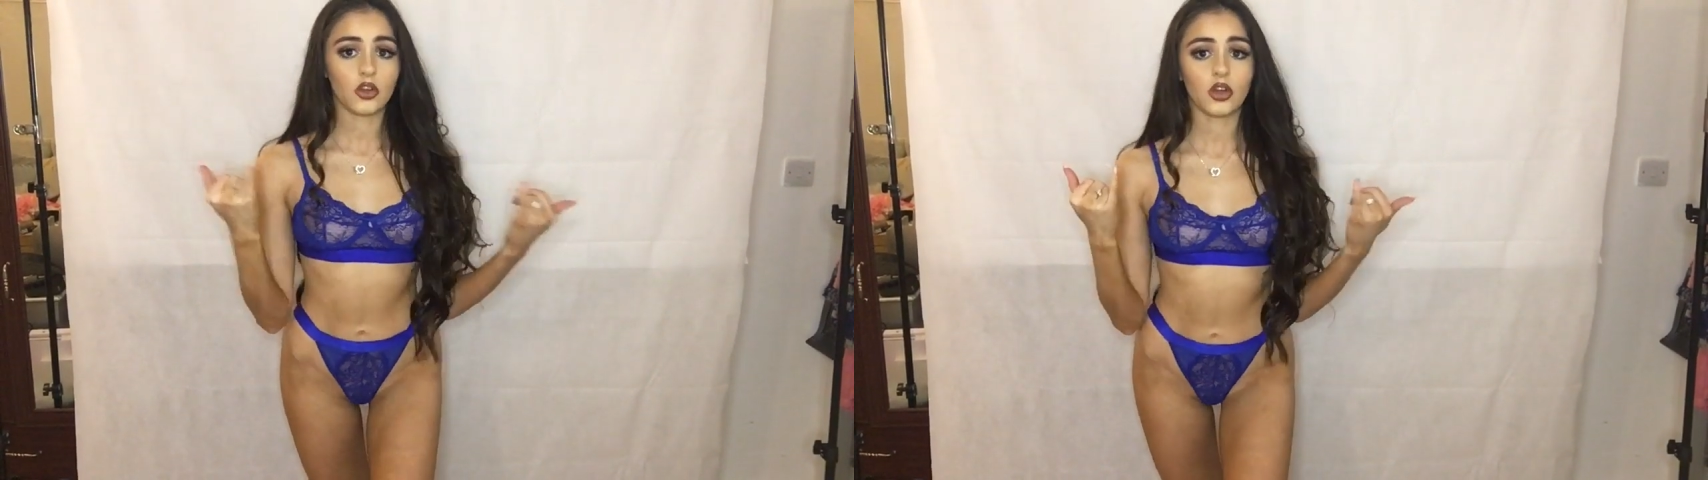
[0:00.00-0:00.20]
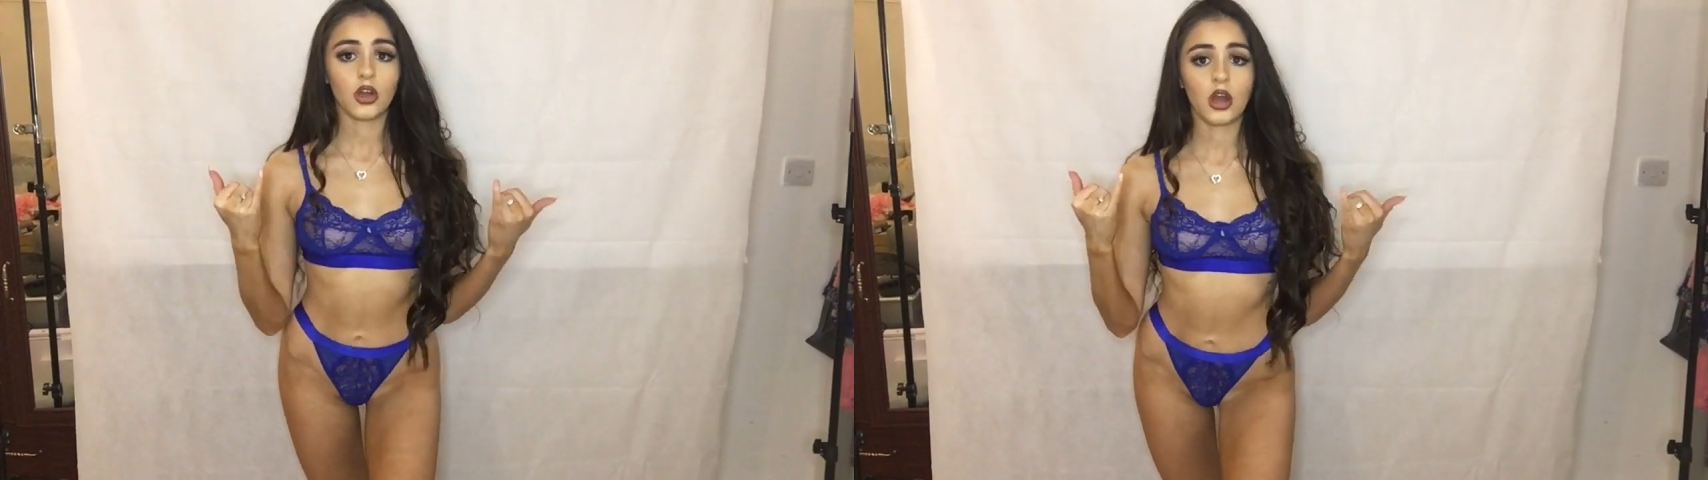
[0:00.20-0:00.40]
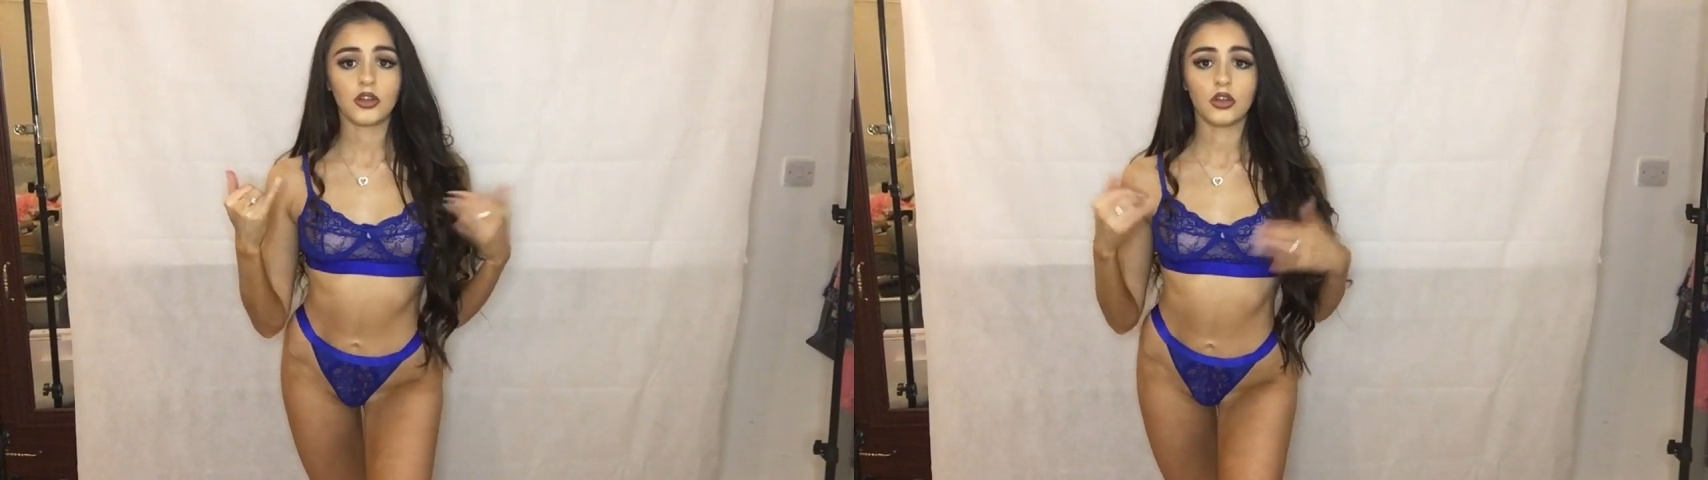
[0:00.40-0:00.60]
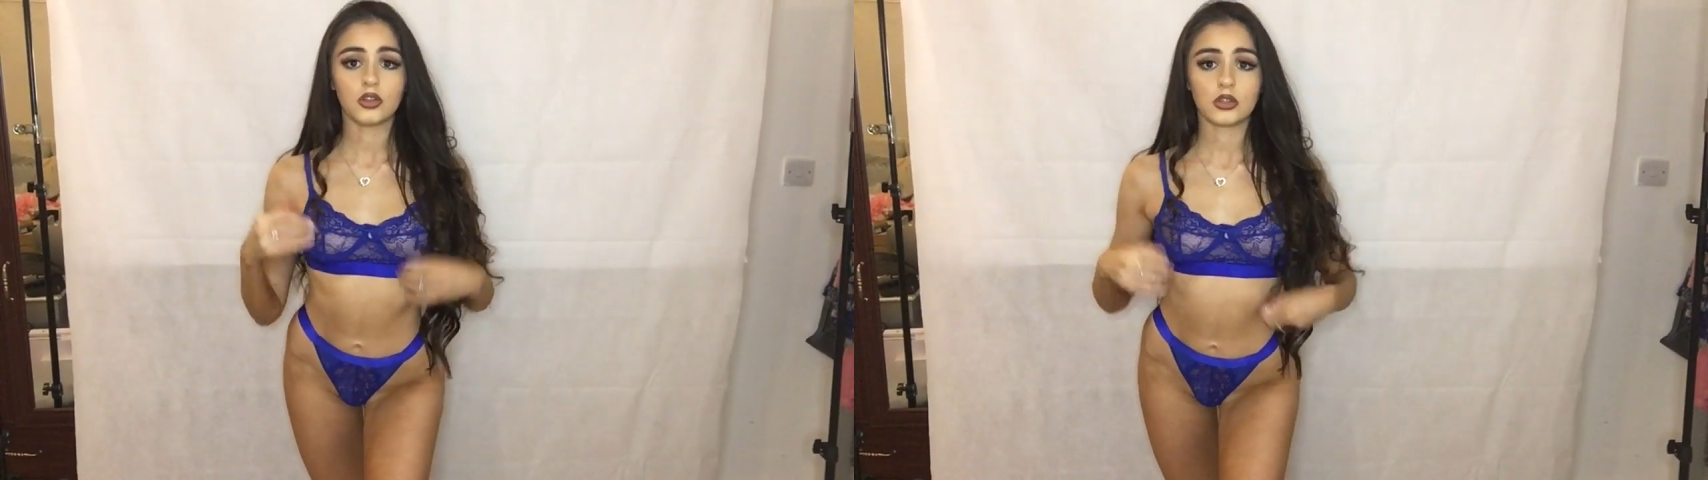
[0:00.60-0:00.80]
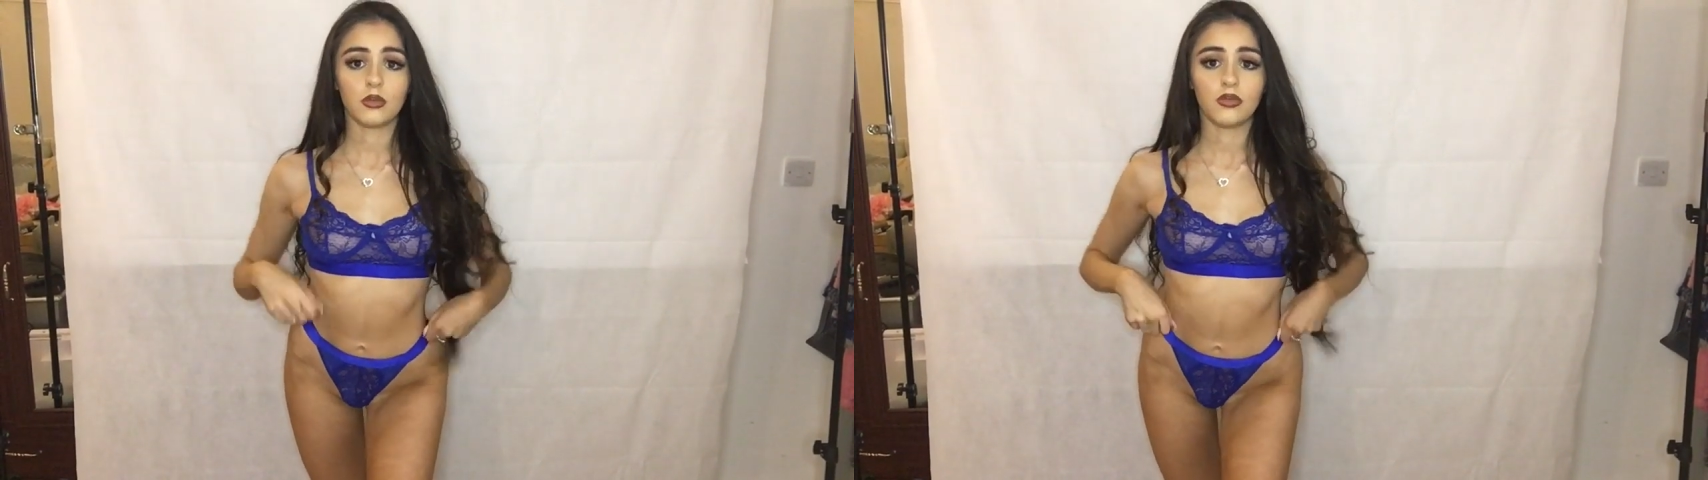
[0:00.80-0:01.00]
like a cardigan or
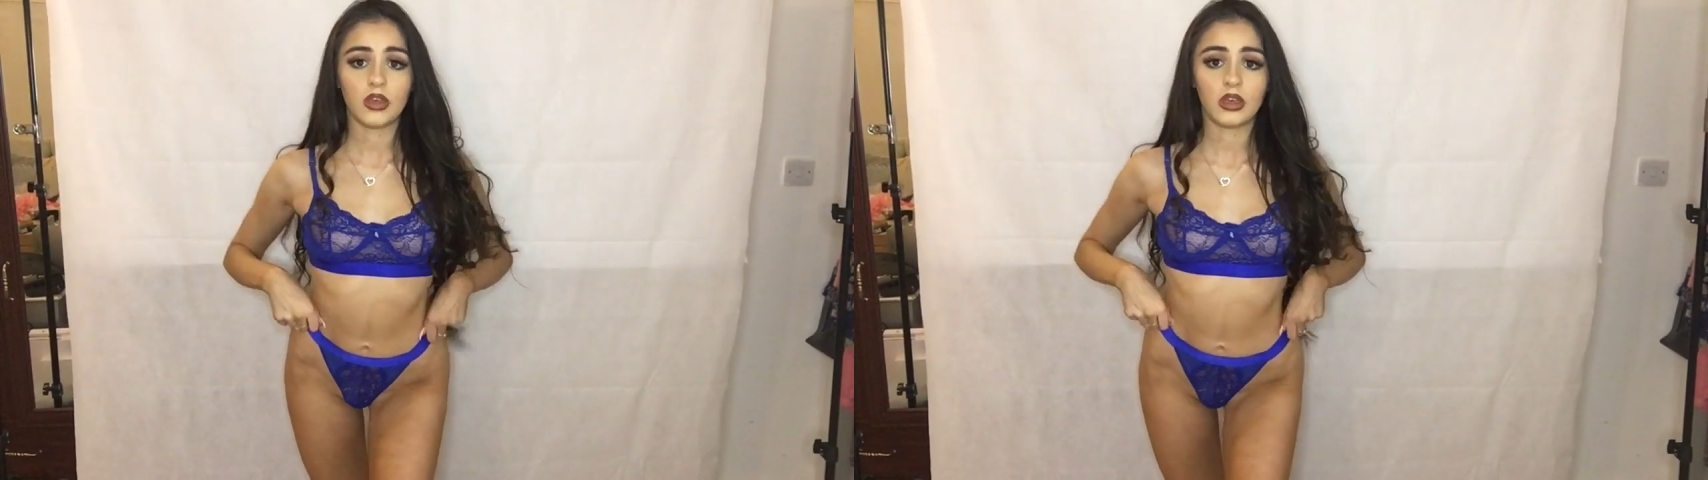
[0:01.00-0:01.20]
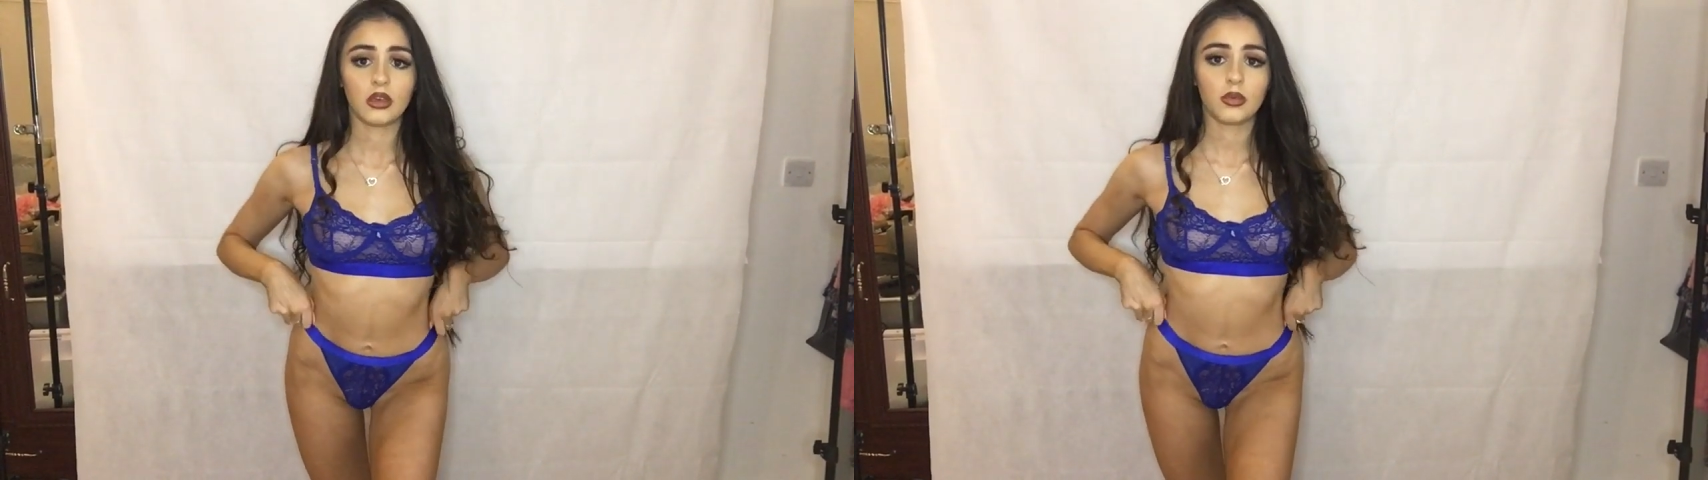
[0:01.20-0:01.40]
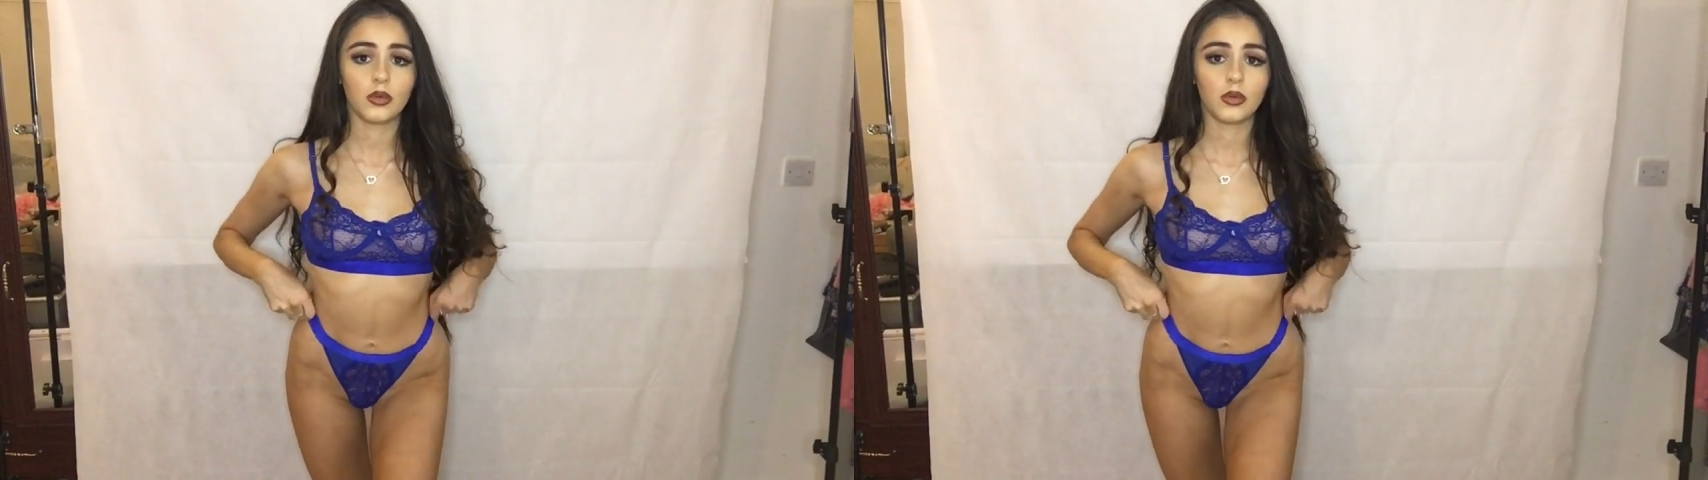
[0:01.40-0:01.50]
something,